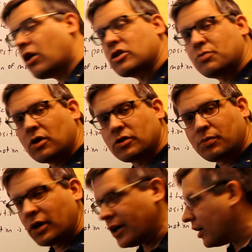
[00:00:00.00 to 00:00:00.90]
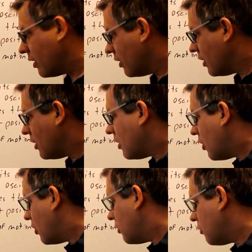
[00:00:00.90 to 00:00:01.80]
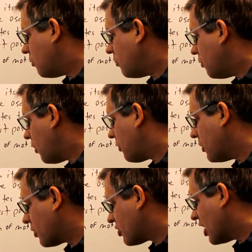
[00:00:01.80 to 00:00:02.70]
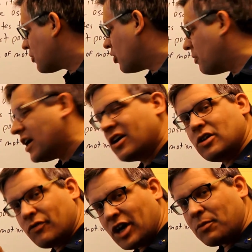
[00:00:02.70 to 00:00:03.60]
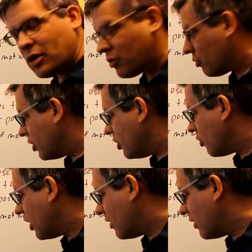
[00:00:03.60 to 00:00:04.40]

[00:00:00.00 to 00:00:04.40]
cross multiplying, or multiply both sides by omega, divide by three, you'll